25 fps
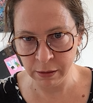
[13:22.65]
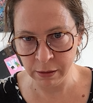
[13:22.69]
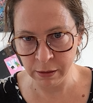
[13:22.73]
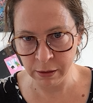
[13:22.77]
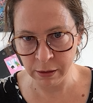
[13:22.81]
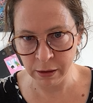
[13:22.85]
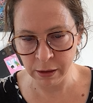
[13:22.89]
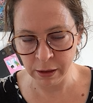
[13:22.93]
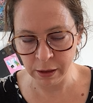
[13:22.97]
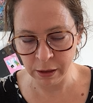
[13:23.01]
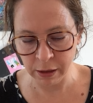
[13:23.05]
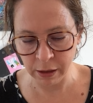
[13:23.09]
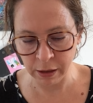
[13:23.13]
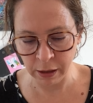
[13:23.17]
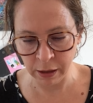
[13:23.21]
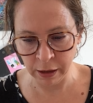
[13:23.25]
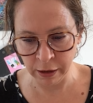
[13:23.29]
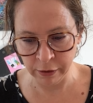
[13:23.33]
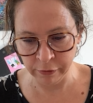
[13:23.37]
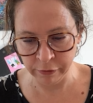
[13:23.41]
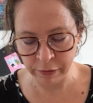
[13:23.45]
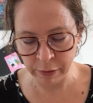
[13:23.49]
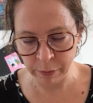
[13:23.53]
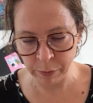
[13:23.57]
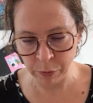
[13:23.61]
the
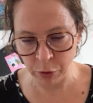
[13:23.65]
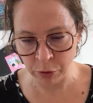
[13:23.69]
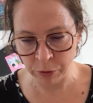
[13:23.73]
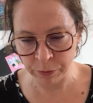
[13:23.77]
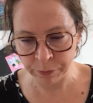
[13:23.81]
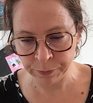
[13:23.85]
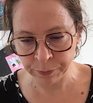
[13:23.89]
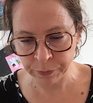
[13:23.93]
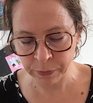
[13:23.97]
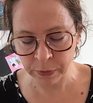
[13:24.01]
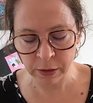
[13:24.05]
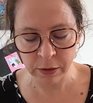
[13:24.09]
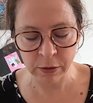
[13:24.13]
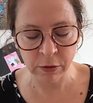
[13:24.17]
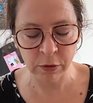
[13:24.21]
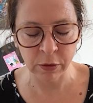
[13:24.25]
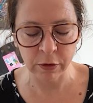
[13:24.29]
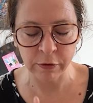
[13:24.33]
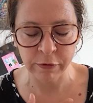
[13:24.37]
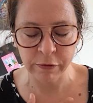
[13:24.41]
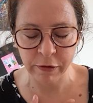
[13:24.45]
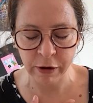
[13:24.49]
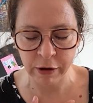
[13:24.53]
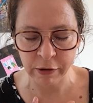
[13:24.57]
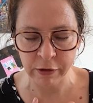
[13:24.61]
Clover Moor, not
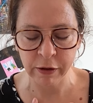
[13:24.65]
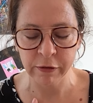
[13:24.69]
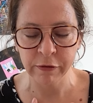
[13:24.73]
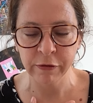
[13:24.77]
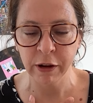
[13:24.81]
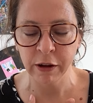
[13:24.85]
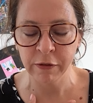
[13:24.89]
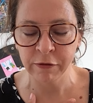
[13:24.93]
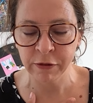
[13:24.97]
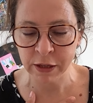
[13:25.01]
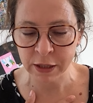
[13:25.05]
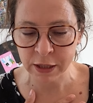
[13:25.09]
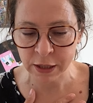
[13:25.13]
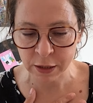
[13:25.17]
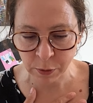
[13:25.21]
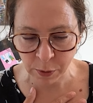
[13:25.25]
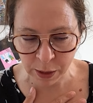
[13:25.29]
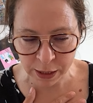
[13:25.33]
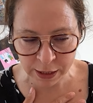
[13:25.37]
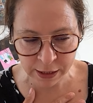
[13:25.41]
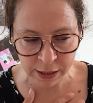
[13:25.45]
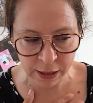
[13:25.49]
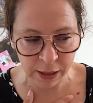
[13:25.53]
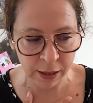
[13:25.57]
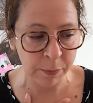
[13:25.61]
the fluff-it
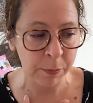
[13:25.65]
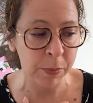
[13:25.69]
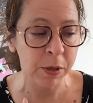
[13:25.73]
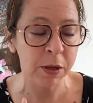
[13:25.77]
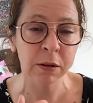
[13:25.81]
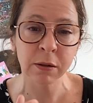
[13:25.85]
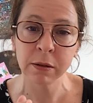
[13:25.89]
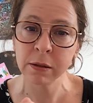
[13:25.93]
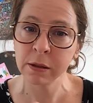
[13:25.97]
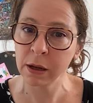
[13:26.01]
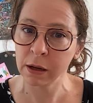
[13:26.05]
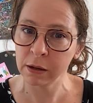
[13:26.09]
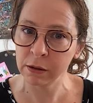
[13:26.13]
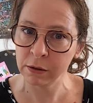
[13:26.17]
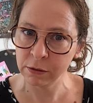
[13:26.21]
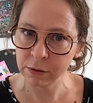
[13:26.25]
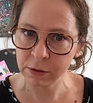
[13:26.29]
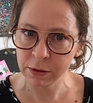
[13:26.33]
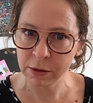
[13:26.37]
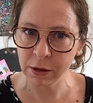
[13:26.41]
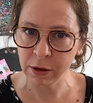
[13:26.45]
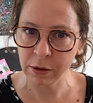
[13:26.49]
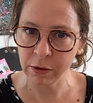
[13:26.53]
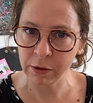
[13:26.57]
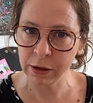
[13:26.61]
sweater, because I
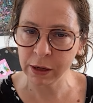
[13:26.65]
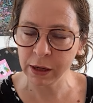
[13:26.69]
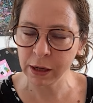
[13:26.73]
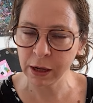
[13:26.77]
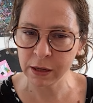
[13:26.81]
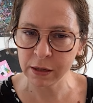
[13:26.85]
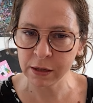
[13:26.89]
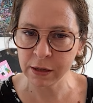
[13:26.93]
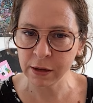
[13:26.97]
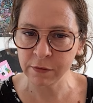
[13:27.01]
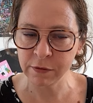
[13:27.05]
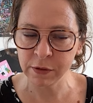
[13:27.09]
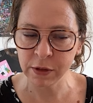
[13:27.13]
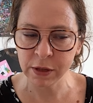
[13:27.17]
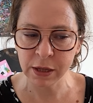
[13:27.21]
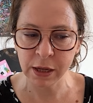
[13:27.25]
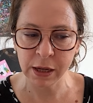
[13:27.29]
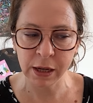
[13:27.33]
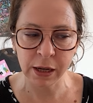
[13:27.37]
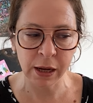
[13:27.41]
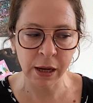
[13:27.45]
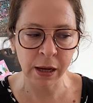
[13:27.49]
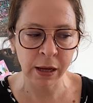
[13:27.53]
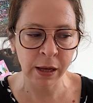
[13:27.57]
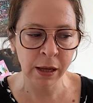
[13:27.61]
also, in case you haven't
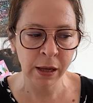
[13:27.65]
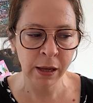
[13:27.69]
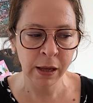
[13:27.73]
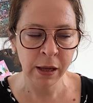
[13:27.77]
seen it,